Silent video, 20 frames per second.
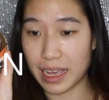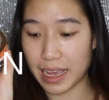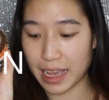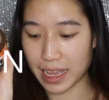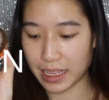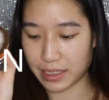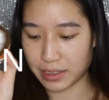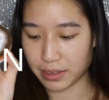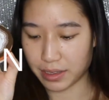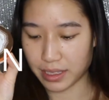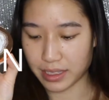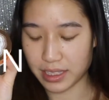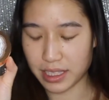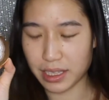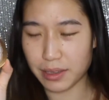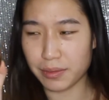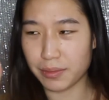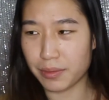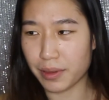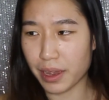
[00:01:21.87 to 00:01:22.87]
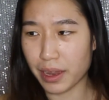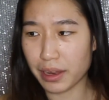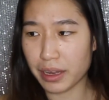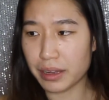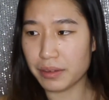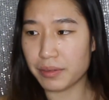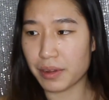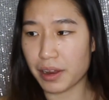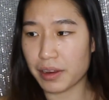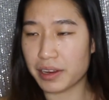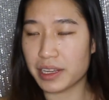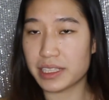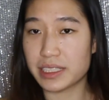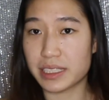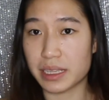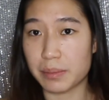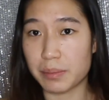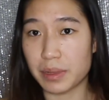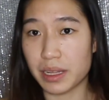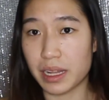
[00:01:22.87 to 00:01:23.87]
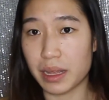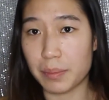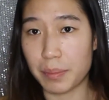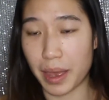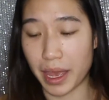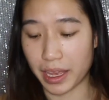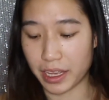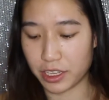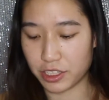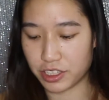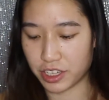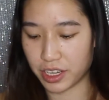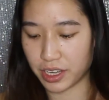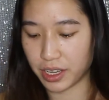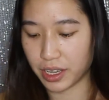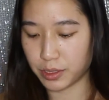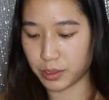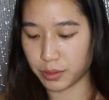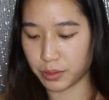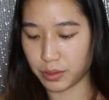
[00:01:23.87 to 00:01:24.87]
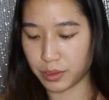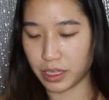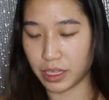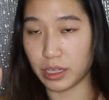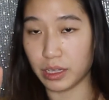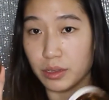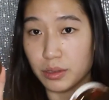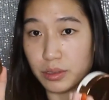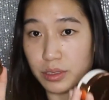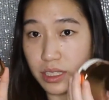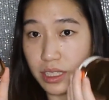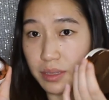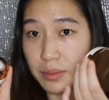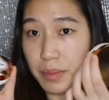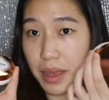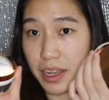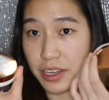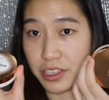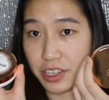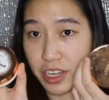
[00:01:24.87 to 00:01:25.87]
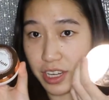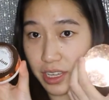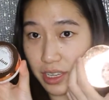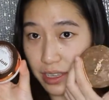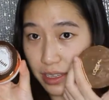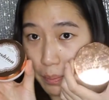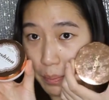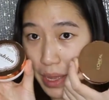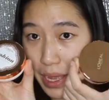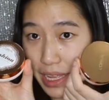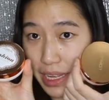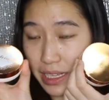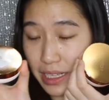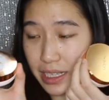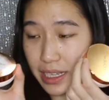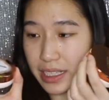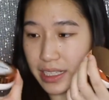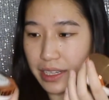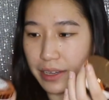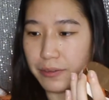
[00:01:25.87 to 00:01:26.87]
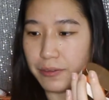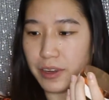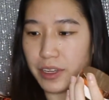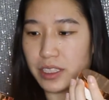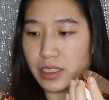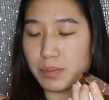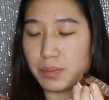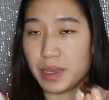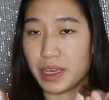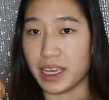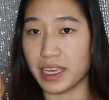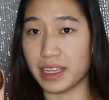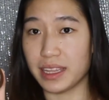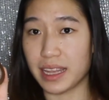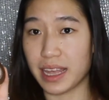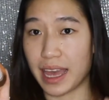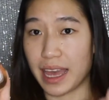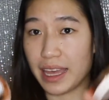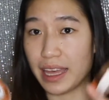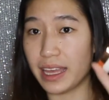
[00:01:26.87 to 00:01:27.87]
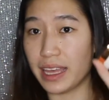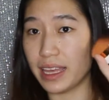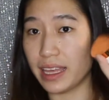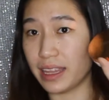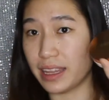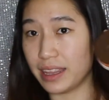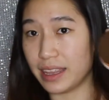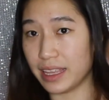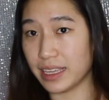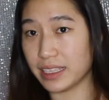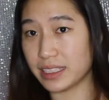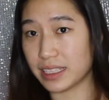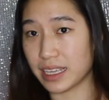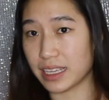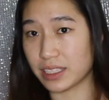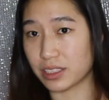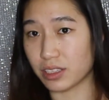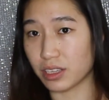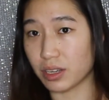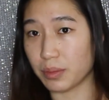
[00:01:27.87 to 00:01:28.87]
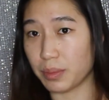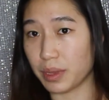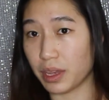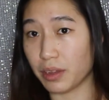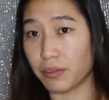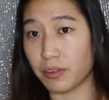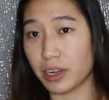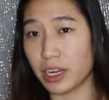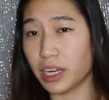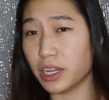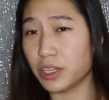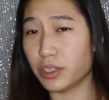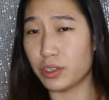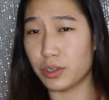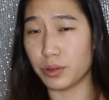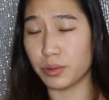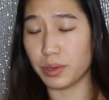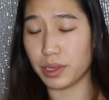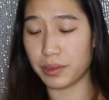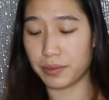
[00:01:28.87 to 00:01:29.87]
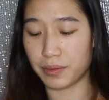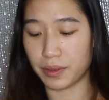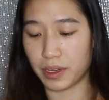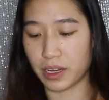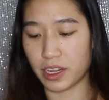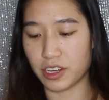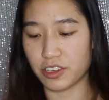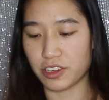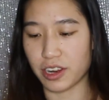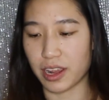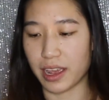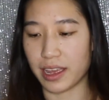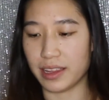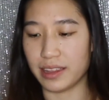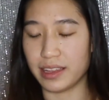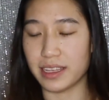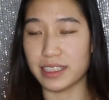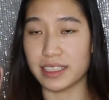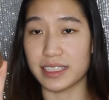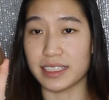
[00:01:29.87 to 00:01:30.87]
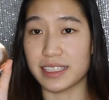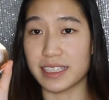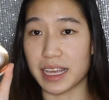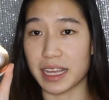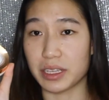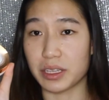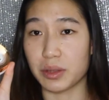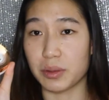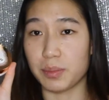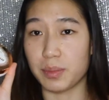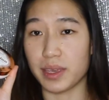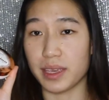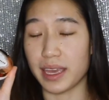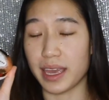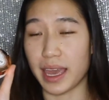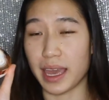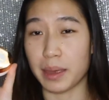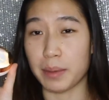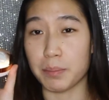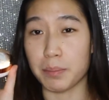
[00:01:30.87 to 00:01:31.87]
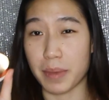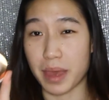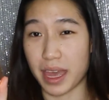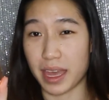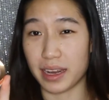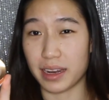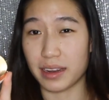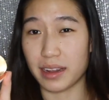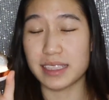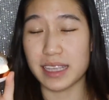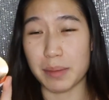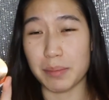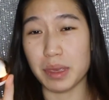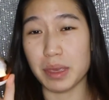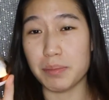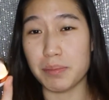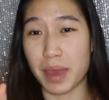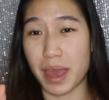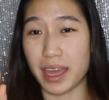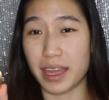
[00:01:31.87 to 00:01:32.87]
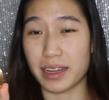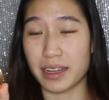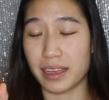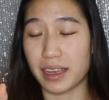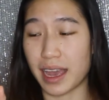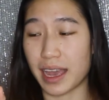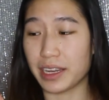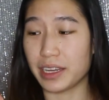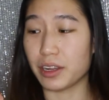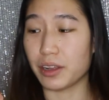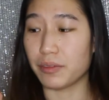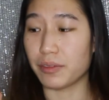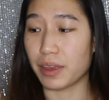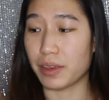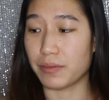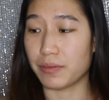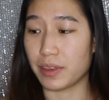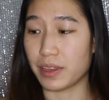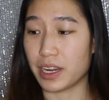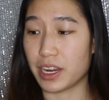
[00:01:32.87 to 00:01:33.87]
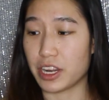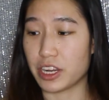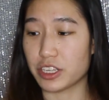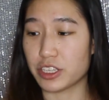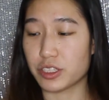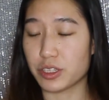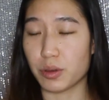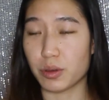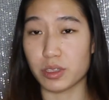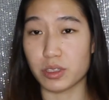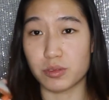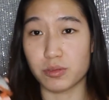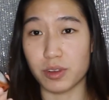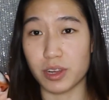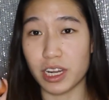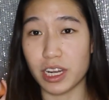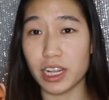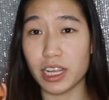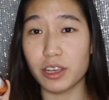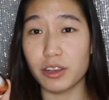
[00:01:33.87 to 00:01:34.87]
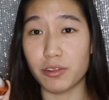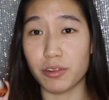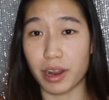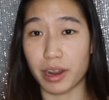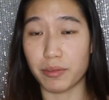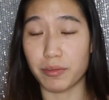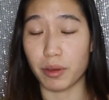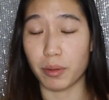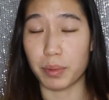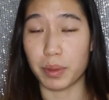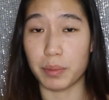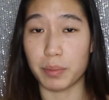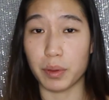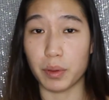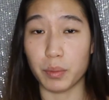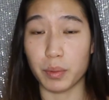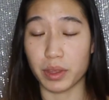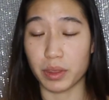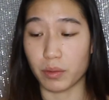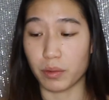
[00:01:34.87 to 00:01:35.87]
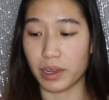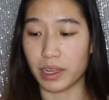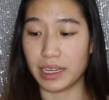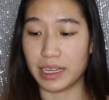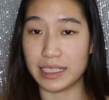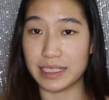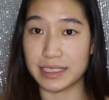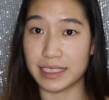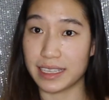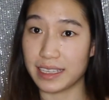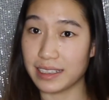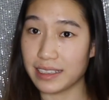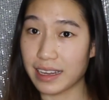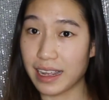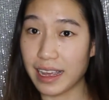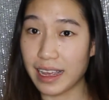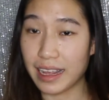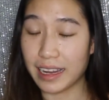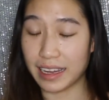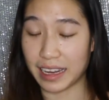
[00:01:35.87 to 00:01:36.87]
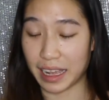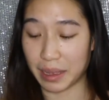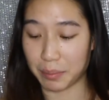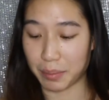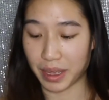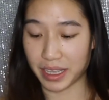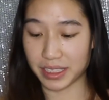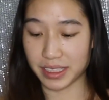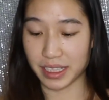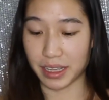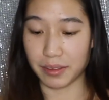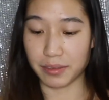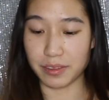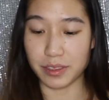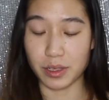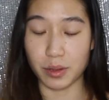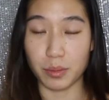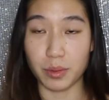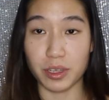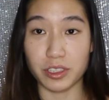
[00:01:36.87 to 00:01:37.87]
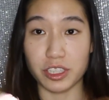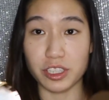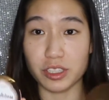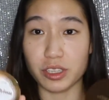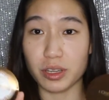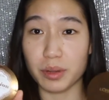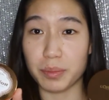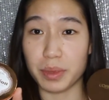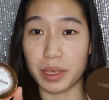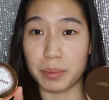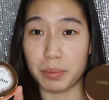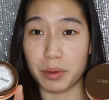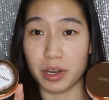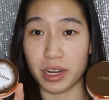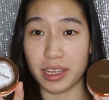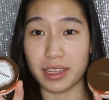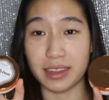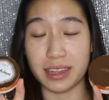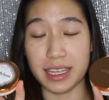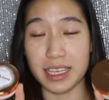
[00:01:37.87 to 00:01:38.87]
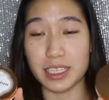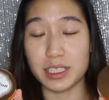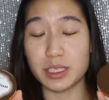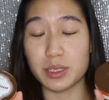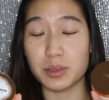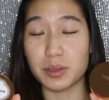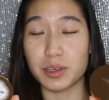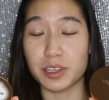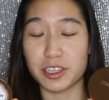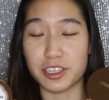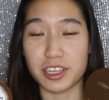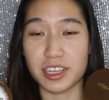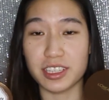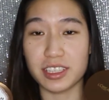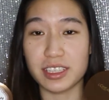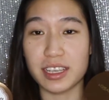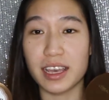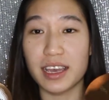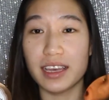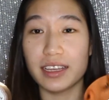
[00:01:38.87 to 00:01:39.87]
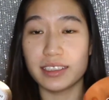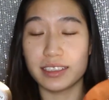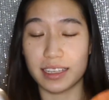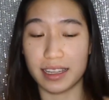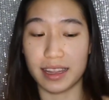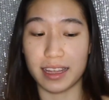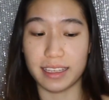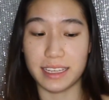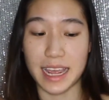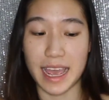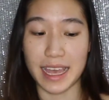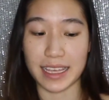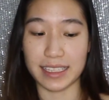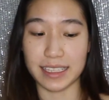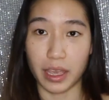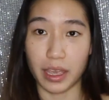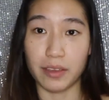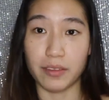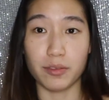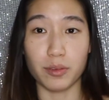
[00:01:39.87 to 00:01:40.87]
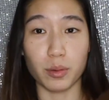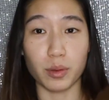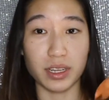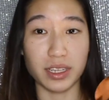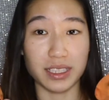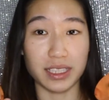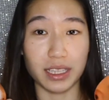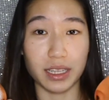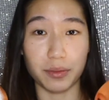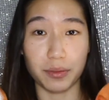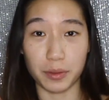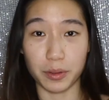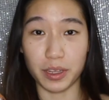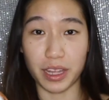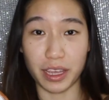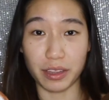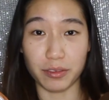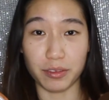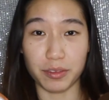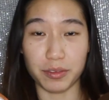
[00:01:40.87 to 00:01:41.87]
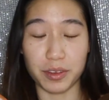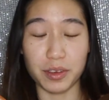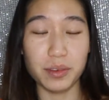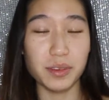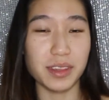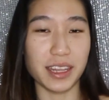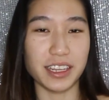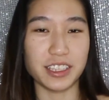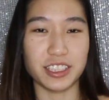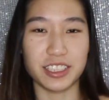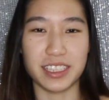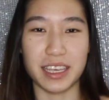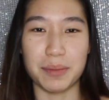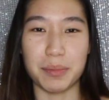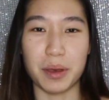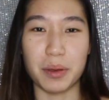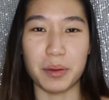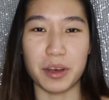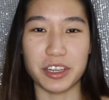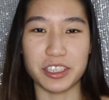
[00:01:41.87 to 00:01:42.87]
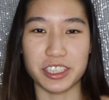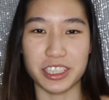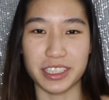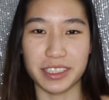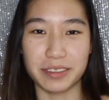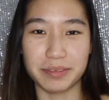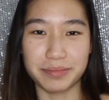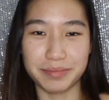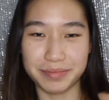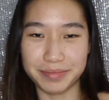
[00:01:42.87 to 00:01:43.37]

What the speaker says: As you can see, very similar packaging to the Lucent Magique, but the difference being that this is going to be a really dewy finish and this is said to be a matte, semi-matte kind of a finish. So it's really great for people with oily skin like myself. So we're just going to be putting these two cushions to the test, and if you want to see the full length review, then just keep on watching.